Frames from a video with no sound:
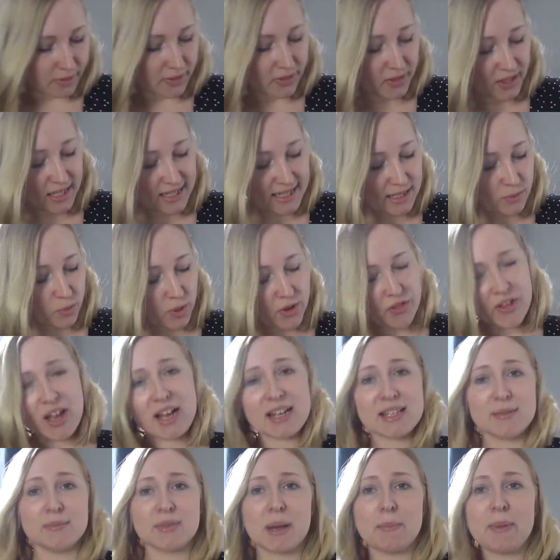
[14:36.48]
This is one of the
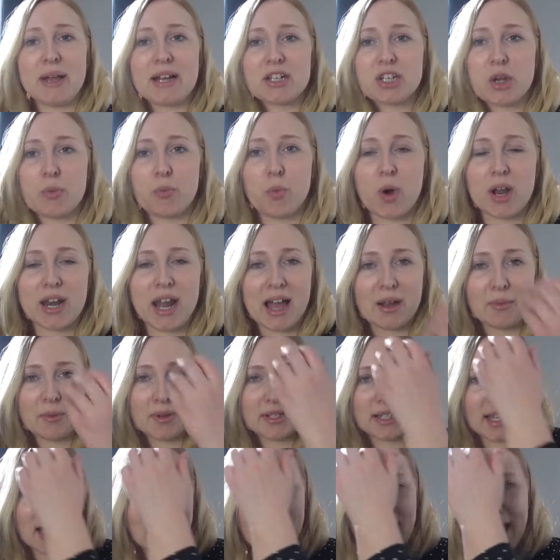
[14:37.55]
items I picked up when I
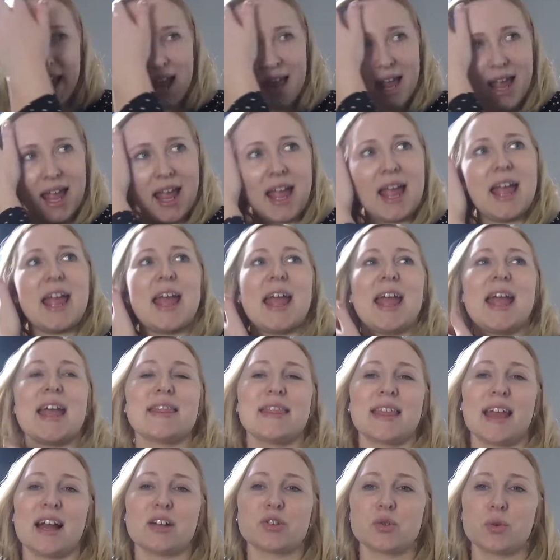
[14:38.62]
was
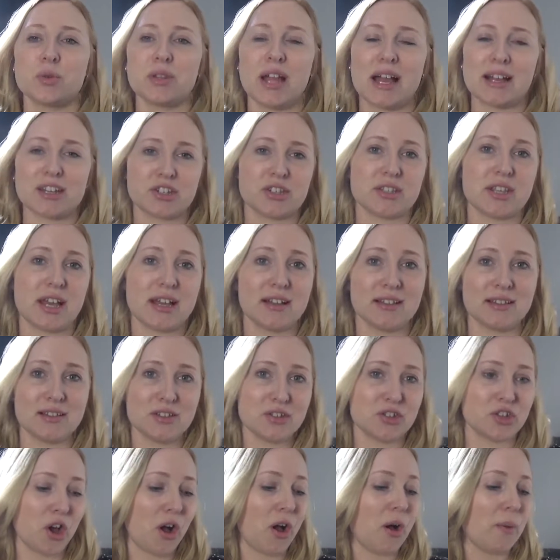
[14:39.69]
in the actual next sale in the
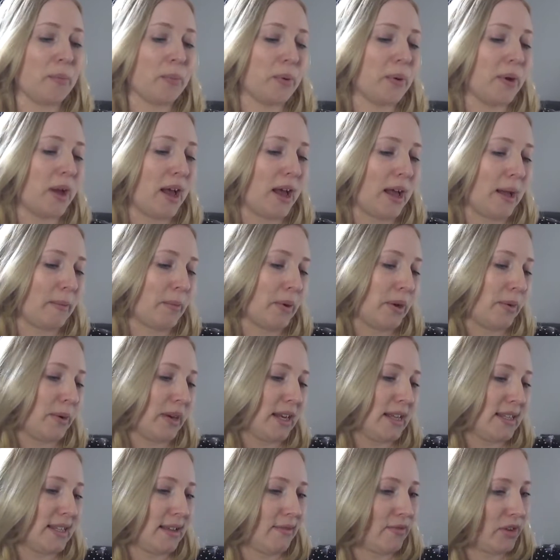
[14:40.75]
shop, when I
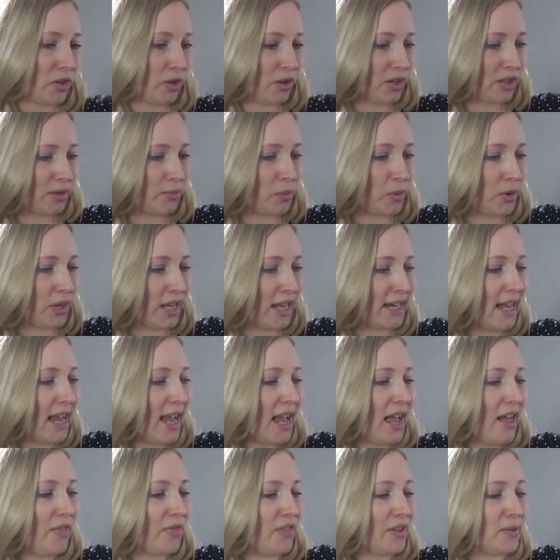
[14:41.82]
went at 7 o'clock in the morning.
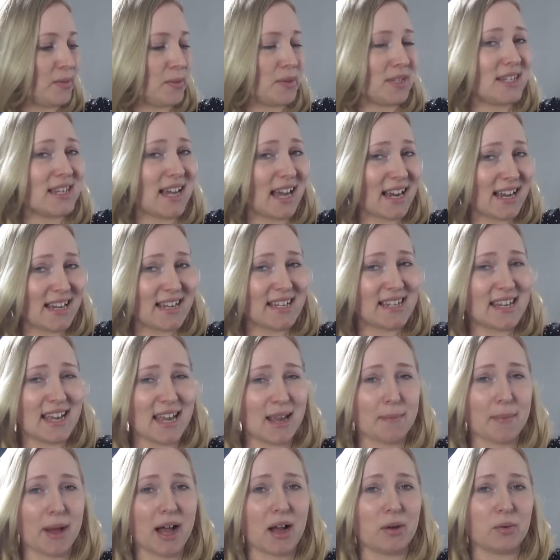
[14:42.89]
This was
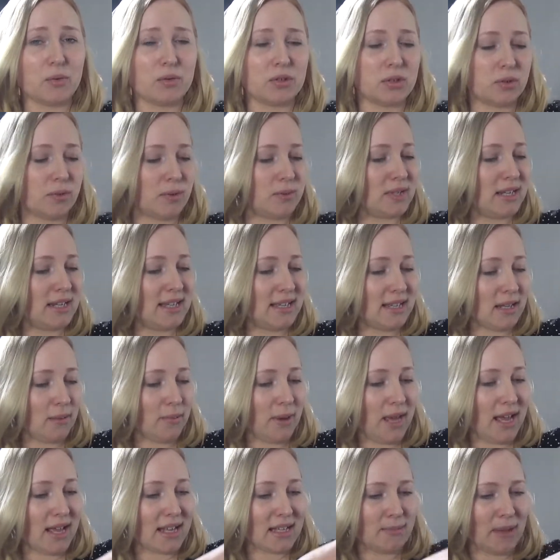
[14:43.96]
£19, so it was a little
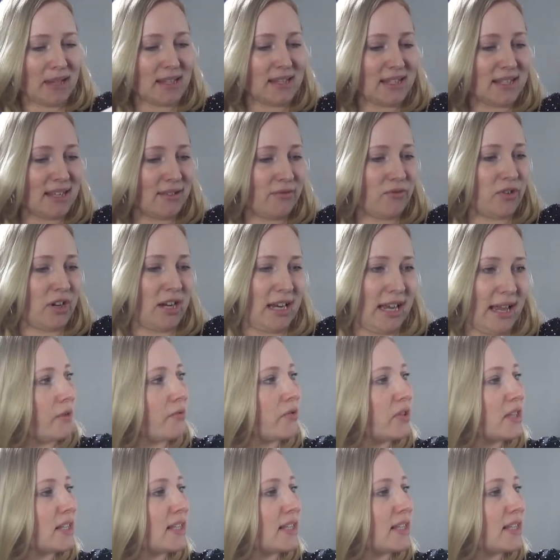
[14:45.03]
bit expensive really for the